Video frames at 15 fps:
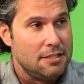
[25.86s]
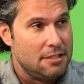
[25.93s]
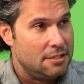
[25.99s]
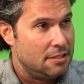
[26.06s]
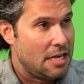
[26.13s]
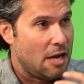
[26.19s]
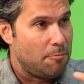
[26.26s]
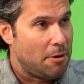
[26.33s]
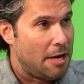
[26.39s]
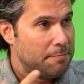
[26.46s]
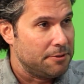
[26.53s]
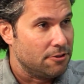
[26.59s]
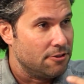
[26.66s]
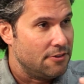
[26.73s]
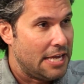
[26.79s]
and how
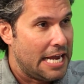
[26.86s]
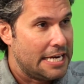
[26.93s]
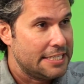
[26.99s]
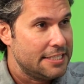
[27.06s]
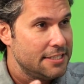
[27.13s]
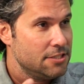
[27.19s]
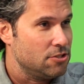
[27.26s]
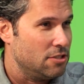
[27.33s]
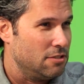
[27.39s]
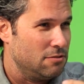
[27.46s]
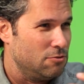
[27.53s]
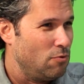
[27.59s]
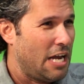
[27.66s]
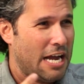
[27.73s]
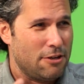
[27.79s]
popular that is
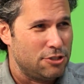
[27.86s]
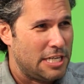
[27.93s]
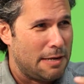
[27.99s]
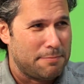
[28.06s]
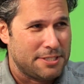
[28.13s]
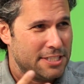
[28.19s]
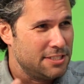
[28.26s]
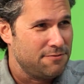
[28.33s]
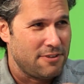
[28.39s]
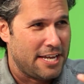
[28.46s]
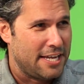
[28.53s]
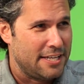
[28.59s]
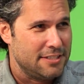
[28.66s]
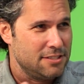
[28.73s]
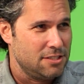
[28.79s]
and how Japanese
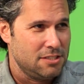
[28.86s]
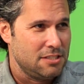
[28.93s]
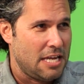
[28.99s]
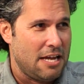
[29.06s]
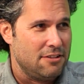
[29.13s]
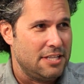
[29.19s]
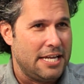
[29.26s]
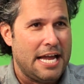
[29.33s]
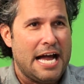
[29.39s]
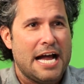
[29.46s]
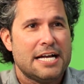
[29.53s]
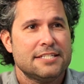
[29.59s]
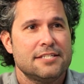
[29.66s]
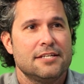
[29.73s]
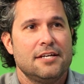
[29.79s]
fans, how they
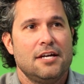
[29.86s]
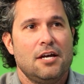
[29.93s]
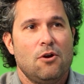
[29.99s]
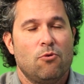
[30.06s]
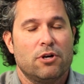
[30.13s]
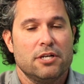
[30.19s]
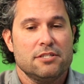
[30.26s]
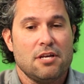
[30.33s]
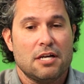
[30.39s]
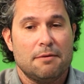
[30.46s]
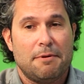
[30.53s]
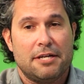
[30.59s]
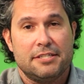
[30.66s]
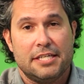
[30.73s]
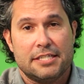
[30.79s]
act. We're going to talk
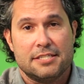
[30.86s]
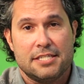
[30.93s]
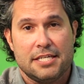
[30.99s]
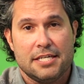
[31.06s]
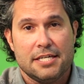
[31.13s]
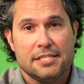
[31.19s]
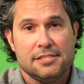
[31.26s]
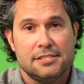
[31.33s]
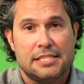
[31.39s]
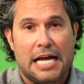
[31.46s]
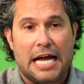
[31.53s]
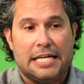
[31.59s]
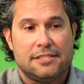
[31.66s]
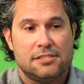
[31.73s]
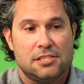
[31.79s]
about Nick Diaz.
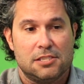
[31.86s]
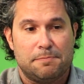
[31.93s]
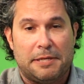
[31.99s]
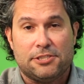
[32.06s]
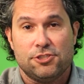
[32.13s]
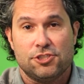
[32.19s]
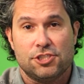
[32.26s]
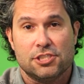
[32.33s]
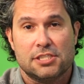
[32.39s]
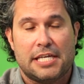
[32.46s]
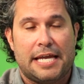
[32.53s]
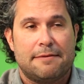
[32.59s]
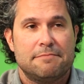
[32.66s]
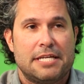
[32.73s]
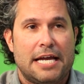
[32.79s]
That suspension just
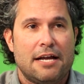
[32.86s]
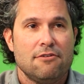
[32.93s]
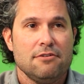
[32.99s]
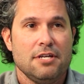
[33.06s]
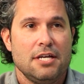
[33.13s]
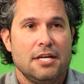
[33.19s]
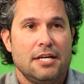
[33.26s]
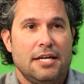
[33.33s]
came down.